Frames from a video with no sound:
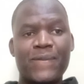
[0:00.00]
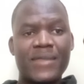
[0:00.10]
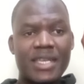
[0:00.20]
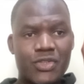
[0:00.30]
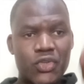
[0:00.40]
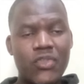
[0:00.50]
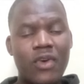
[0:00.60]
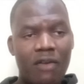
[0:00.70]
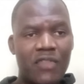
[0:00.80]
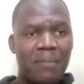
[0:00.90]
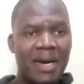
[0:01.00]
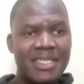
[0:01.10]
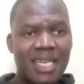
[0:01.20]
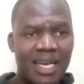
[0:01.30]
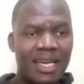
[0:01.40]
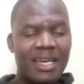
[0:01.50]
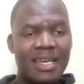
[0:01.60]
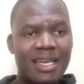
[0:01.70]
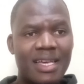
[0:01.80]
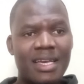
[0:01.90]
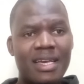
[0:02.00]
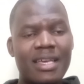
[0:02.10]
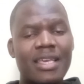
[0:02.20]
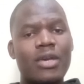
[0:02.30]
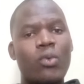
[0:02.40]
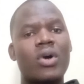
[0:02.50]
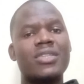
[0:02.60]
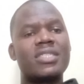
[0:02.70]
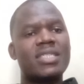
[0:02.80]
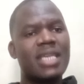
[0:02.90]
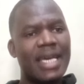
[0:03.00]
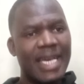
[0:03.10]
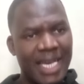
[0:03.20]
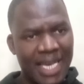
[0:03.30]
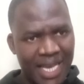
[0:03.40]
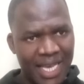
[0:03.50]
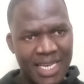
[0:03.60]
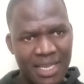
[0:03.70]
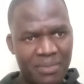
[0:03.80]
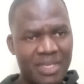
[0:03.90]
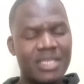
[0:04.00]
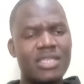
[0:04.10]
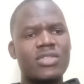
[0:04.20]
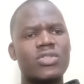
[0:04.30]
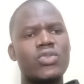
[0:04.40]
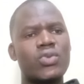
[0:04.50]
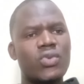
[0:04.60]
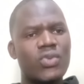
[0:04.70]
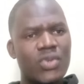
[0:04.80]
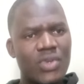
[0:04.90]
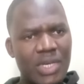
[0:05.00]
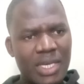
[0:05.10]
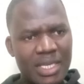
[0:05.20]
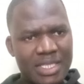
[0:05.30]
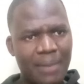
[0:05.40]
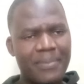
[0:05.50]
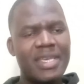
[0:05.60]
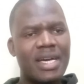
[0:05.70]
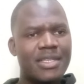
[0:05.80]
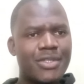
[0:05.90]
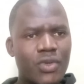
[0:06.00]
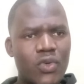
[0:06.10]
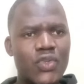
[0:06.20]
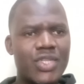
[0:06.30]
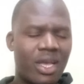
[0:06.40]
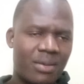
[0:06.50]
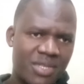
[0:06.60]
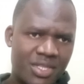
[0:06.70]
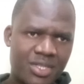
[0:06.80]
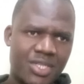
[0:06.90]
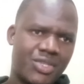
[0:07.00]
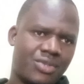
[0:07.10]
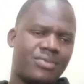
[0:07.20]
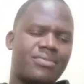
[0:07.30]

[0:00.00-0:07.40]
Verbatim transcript: the truth of the matter, it was enemy to Samia Suluhu's administration.